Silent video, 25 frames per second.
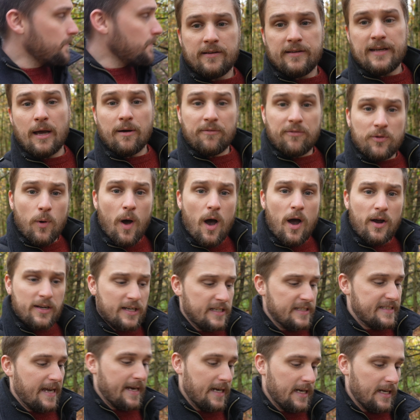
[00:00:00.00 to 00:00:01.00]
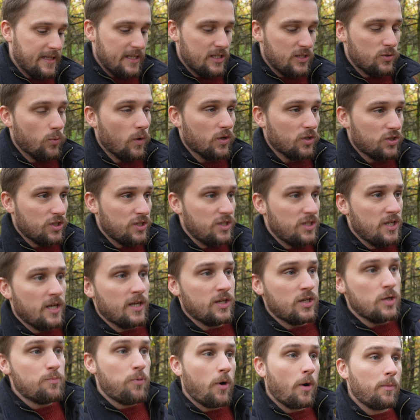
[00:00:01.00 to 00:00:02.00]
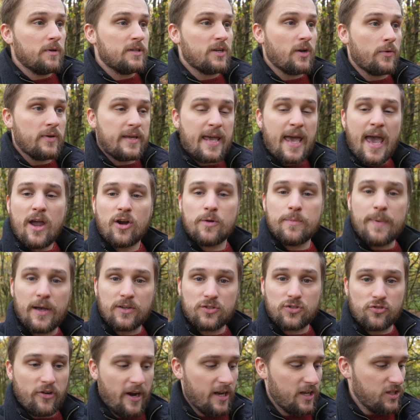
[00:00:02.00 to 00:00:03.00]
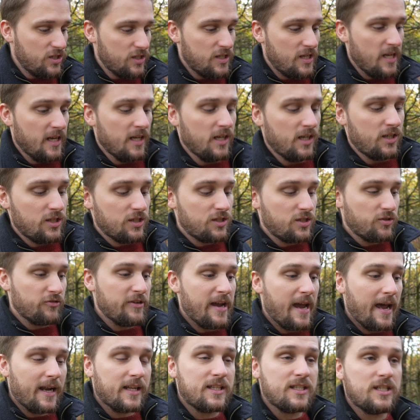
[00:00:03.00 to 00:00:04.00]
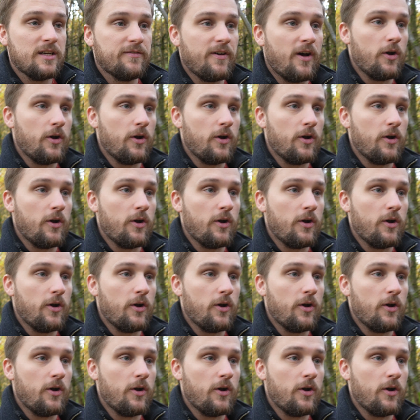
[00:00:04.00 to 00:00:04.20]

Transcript: Now, if you are going to daily these watches, you probably don't care about scratches because it's the reality of